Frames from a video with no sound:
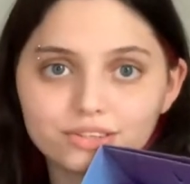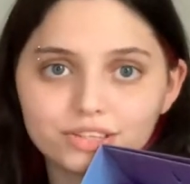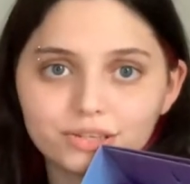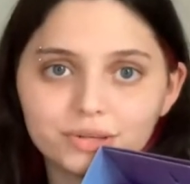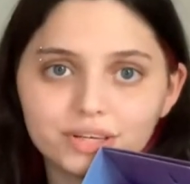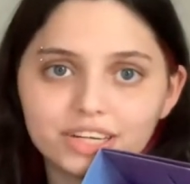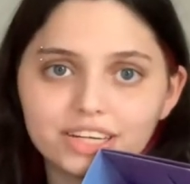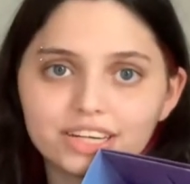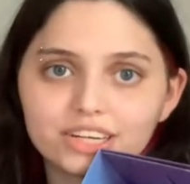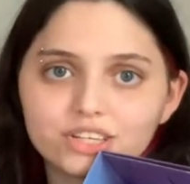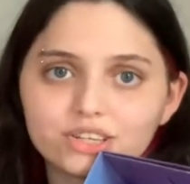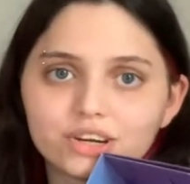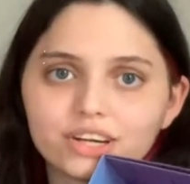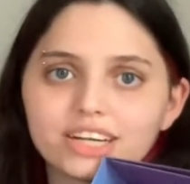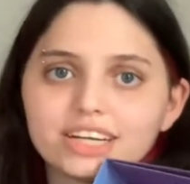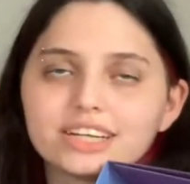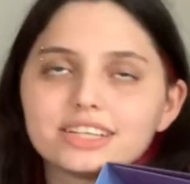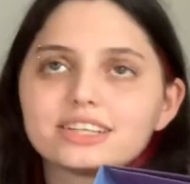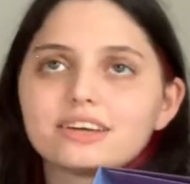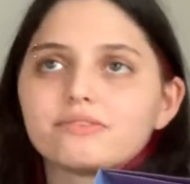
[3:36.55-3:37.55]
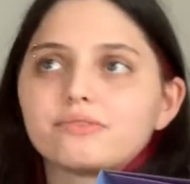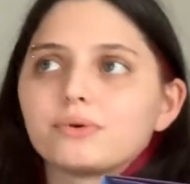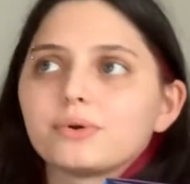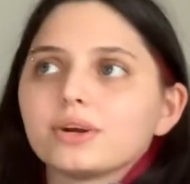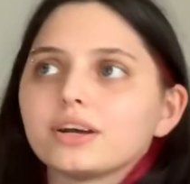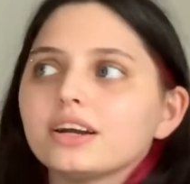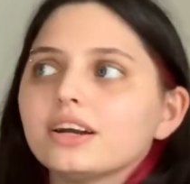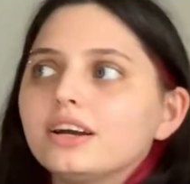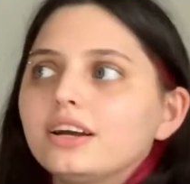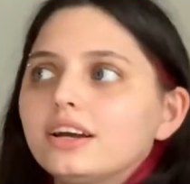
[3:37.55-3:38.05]
you can get at Target except
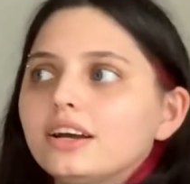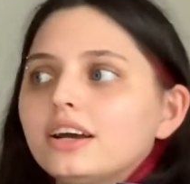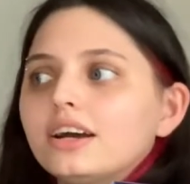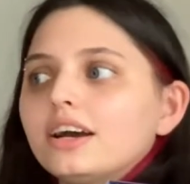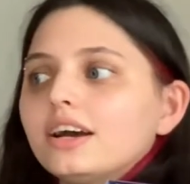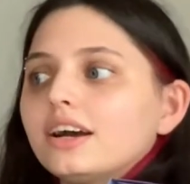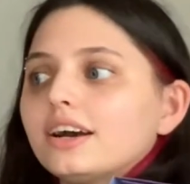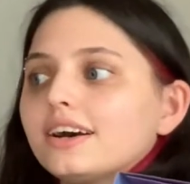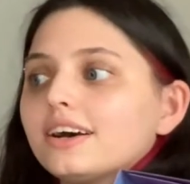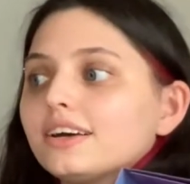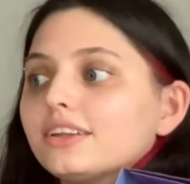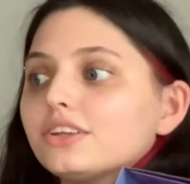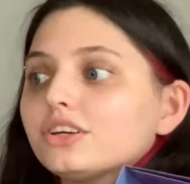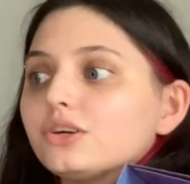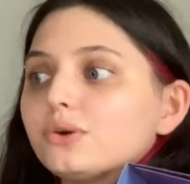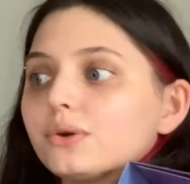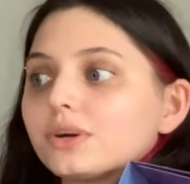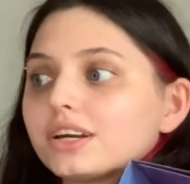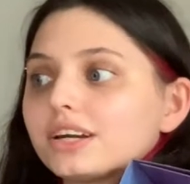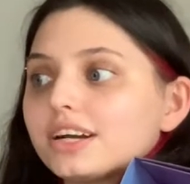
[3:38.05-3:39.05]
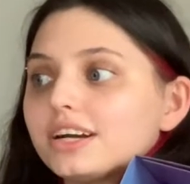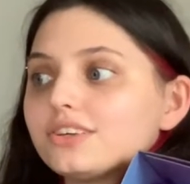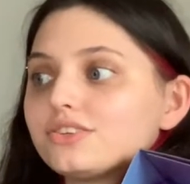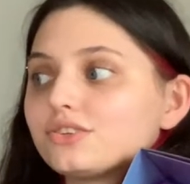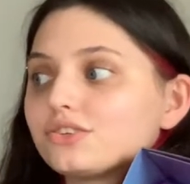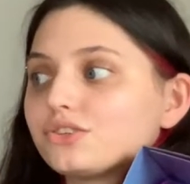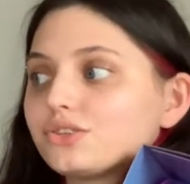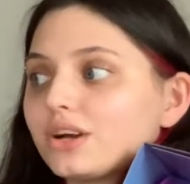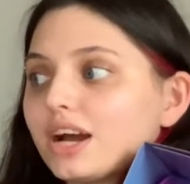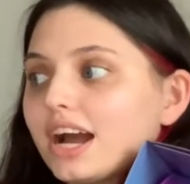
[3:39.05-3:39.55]
for the Gorganizer
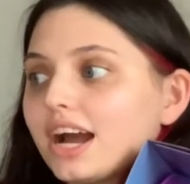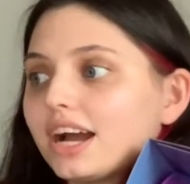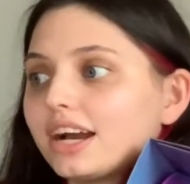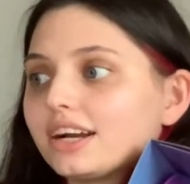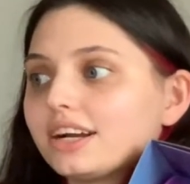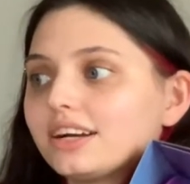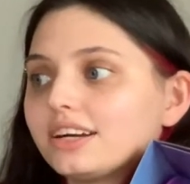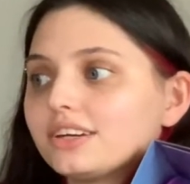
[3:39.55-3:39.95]
Drac.